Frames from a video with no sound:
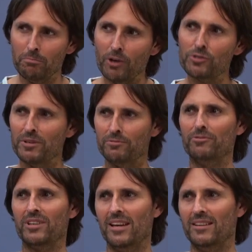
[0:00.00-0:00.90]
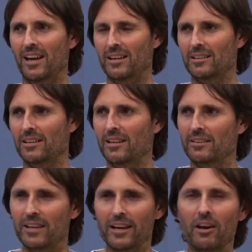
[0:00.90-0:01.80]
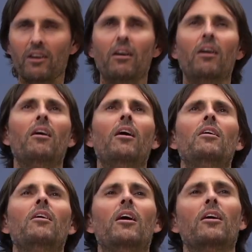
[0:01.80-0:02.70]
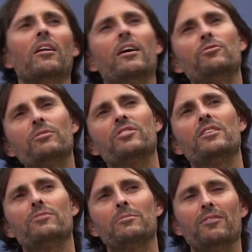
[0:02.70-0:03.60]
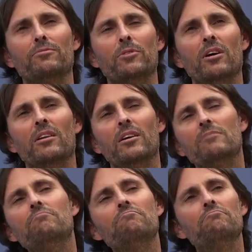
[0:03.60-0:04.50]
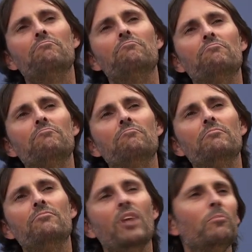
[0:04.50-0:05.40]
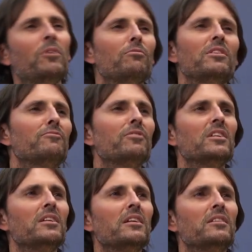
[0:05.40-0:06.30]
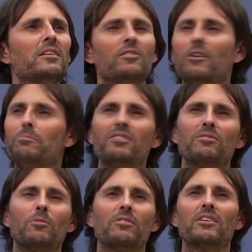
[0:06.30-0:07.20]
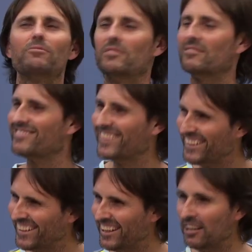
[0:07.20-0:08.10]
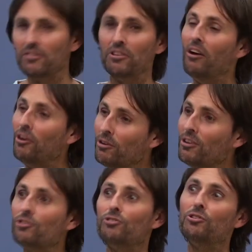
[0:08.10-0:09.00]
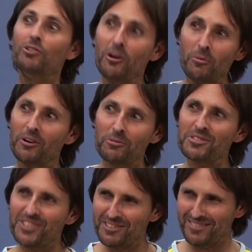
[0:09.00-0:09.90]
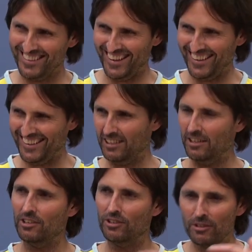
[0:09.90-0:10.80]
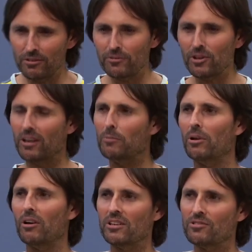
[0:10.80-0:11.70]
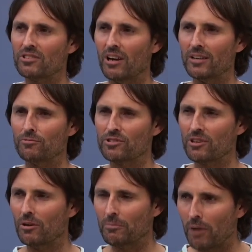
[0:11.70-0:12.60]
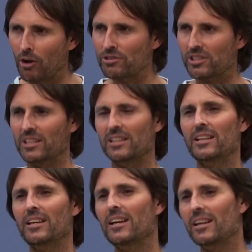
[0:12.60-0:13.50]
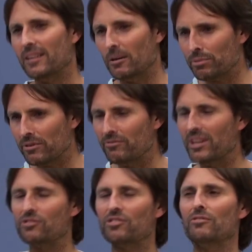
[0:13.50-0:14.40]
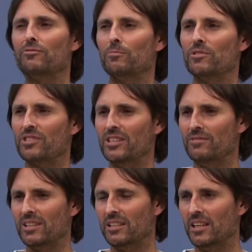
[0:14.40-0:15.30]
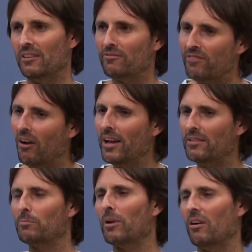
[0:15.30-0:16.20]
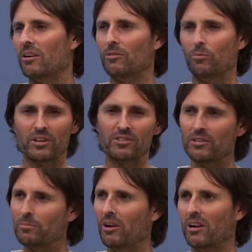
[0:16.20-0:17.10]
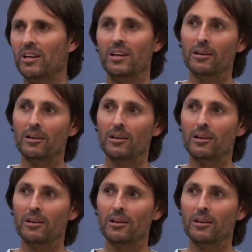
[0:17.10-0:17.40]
Most people forget that. They go, oh, I'd like to receive some love from God. No, I'm not really feeling anything. God mustn't want to give it. No, you don't want to receive it yet. Yeah. You've got a block inside of your soul emotionally that prevents you from receiving it yet. Find the block. What is the block?